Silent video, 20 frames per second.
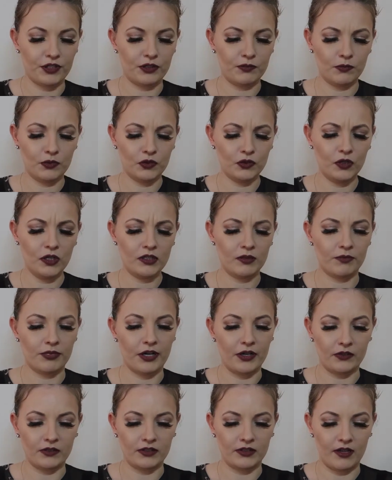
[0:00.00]
it's more so on the
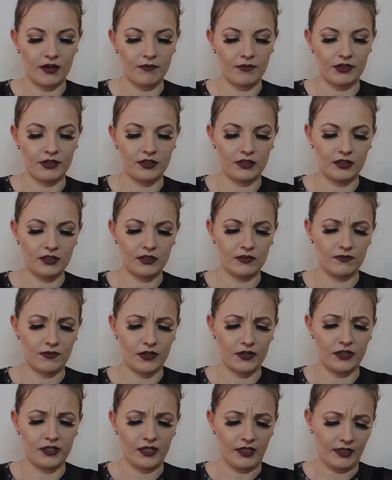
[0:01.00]
brown side. But this is
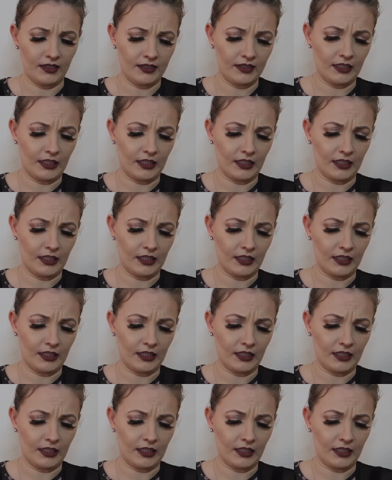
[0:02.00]
very nice.